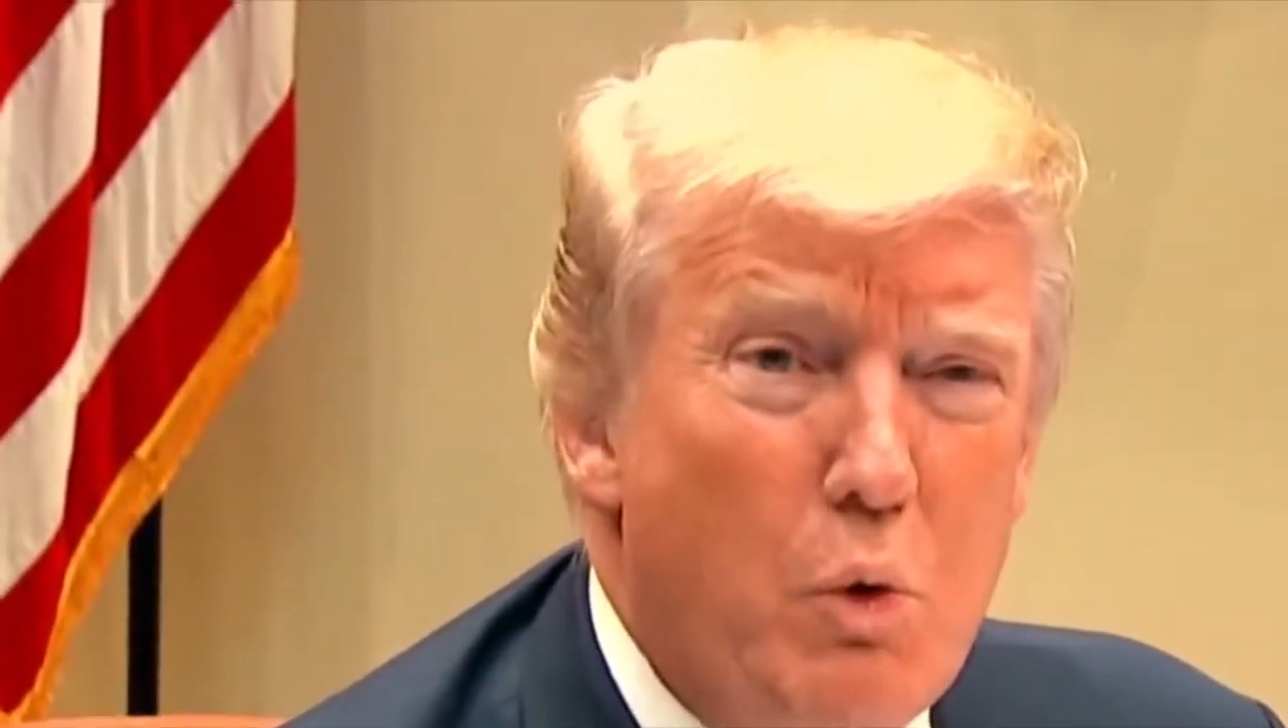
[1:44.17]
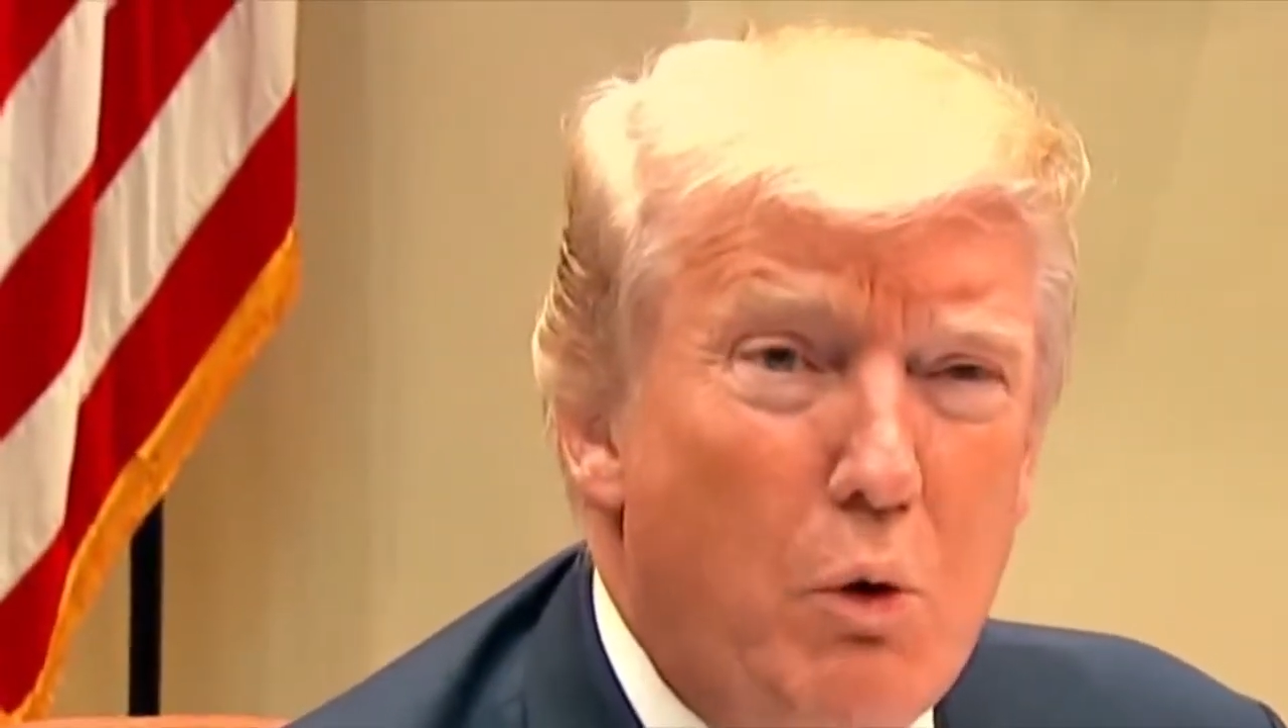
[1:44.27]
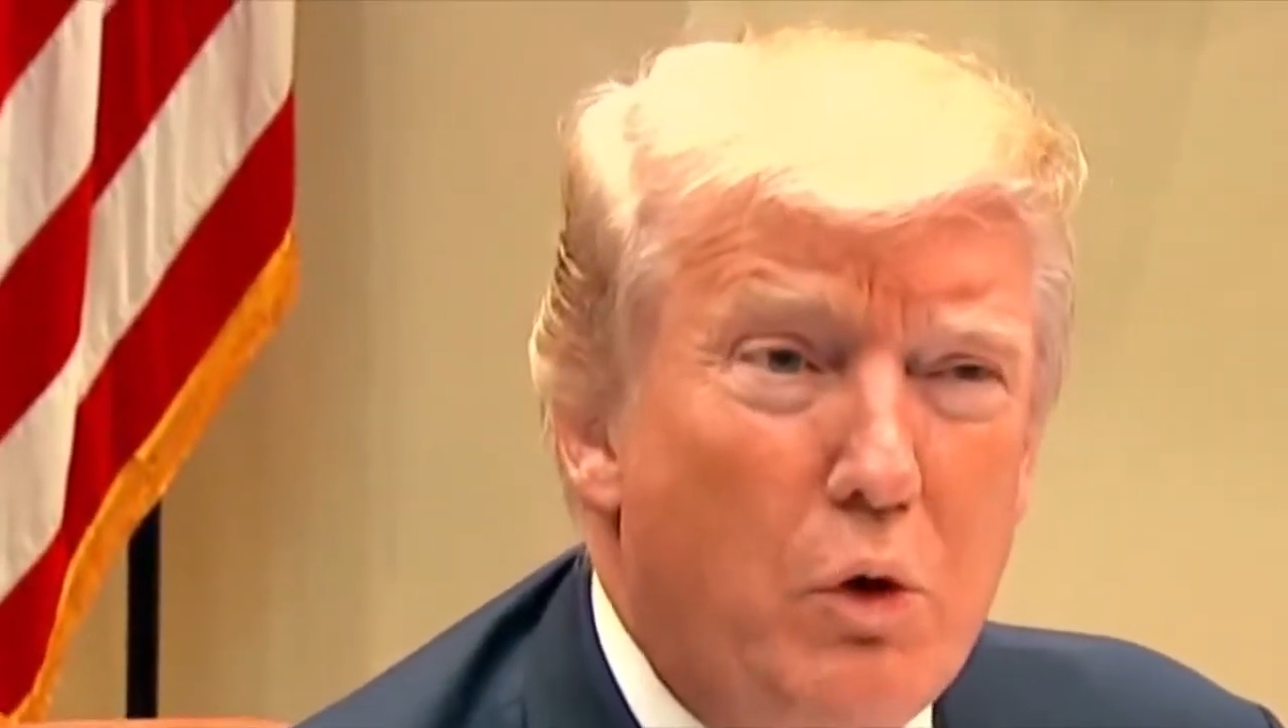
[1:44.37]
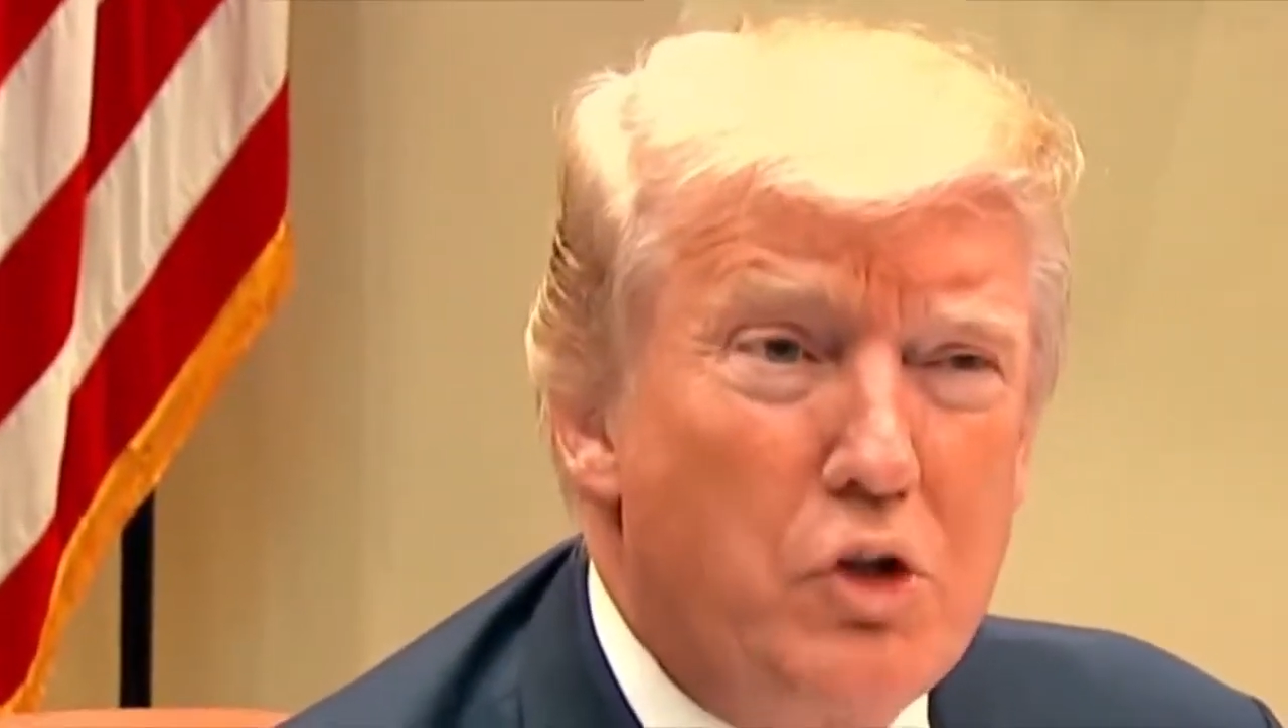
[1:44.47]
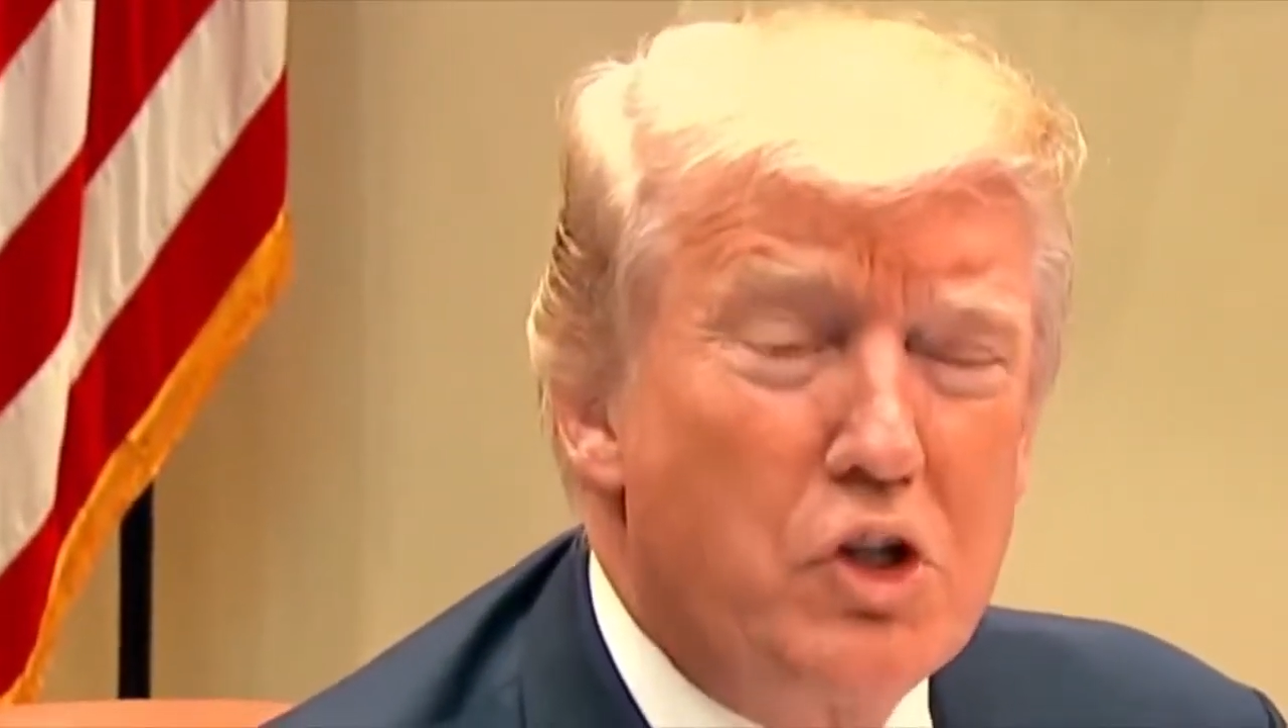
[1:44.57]
where
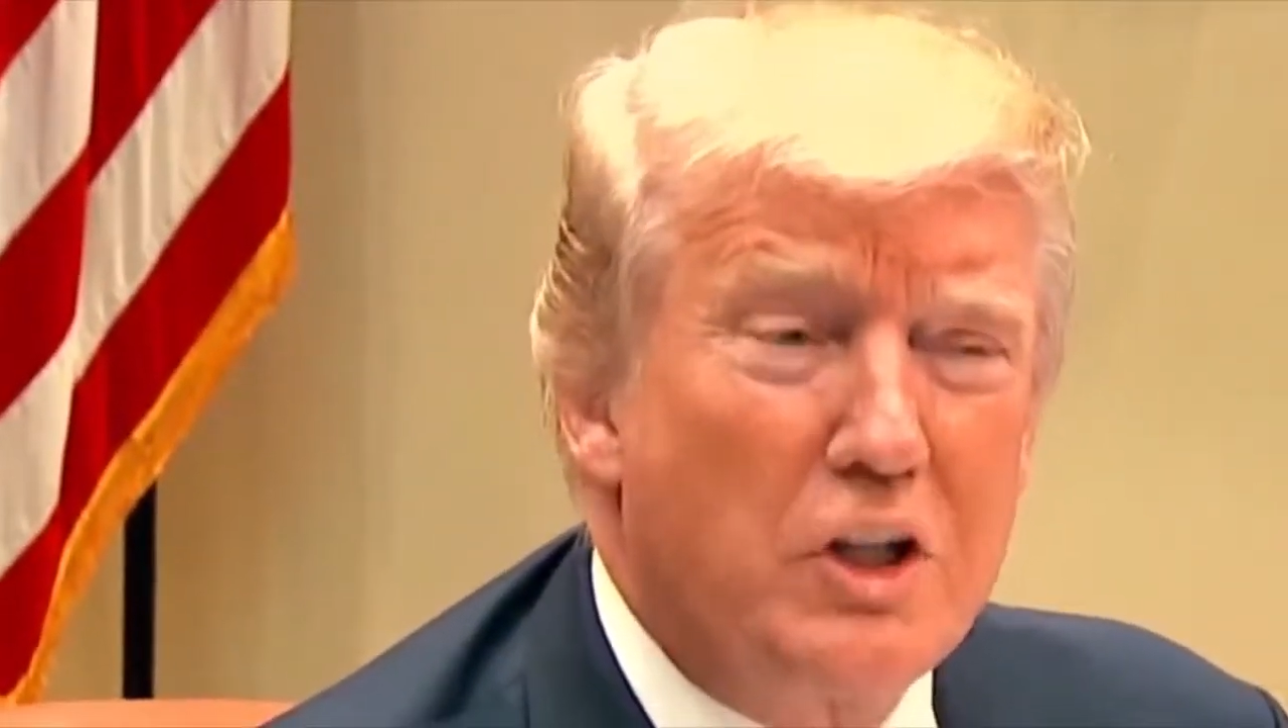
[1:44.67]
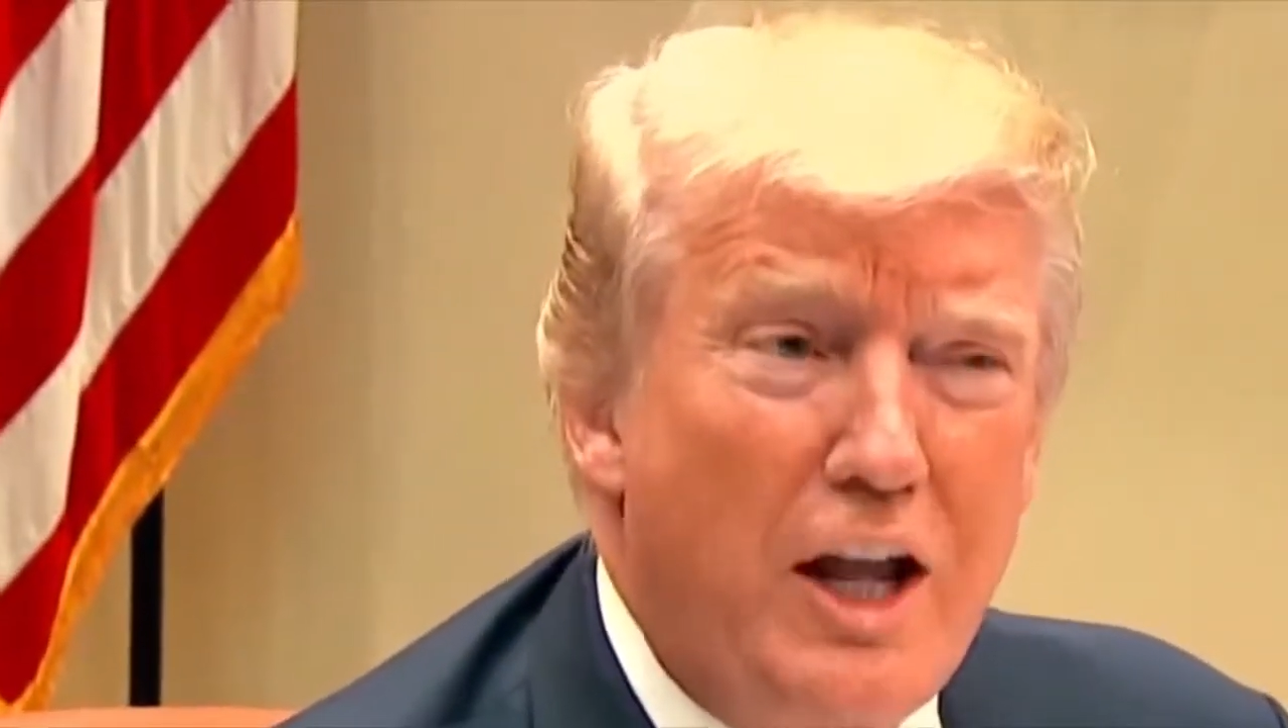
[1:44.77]
we'll just